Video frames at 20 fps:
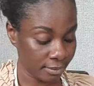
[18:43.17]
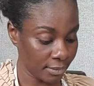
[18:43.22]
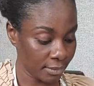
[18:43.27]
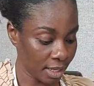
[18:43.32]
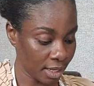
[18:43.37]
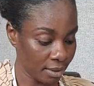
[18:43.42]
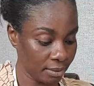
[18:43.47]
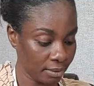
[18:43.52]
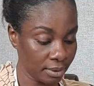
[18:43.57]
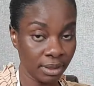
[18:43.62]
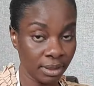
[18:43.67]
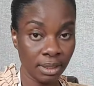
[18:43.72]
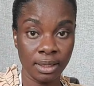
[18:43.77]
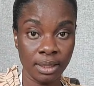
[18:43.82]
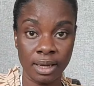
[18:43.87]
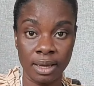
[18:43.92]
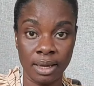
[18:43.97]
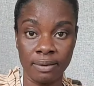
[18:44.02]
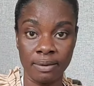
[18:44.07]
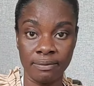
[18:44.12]
I don't think
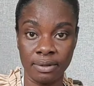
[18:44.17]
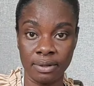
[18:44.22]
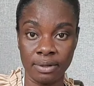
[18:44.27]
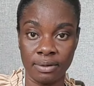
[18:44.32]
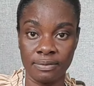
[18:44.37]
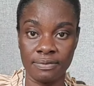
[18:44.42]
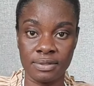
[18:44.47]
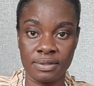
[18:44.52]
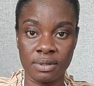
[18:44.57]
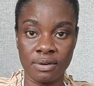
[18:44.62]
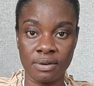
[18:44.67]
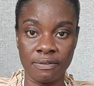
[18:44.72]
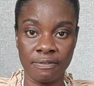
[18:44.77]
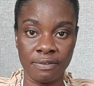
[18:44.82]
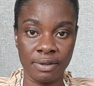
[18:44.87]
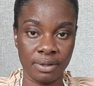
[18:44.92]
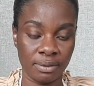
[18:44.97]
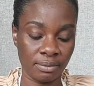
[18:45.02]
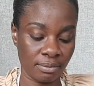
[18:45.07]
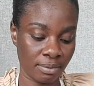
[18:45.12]
I have enough
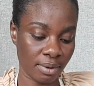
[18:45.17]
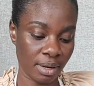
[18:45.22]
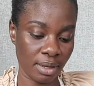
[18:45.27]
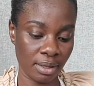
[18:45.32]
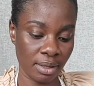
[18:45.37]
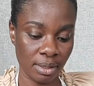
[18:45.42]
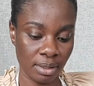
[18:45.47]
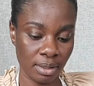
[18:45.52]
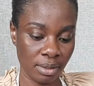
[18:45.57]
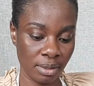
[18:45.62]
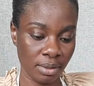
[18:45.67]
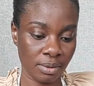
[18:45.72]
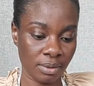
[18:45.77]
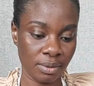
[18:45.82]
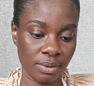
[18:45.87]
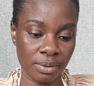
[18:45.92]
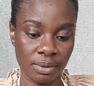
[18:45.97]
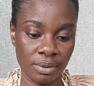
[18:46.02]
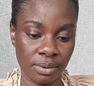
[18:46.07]
stuffing right here.